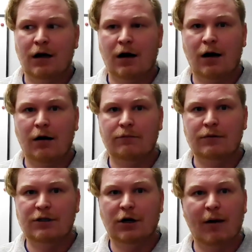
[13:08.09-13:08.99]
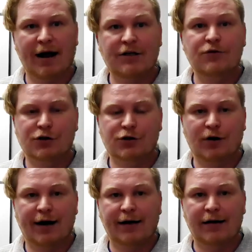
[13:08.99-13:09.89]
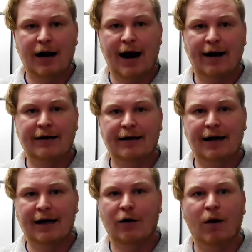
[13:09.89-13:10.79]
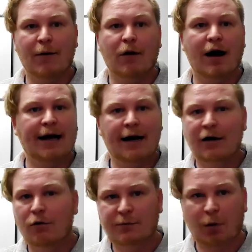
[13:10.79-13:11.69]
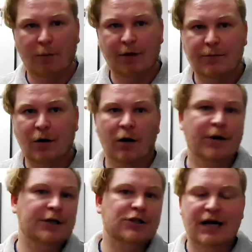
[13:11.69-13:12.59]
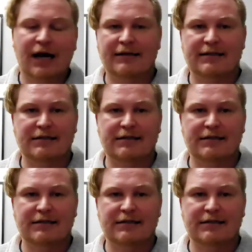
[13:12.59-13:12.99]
end user training, and in a way where I kind of go department to department, just kind of,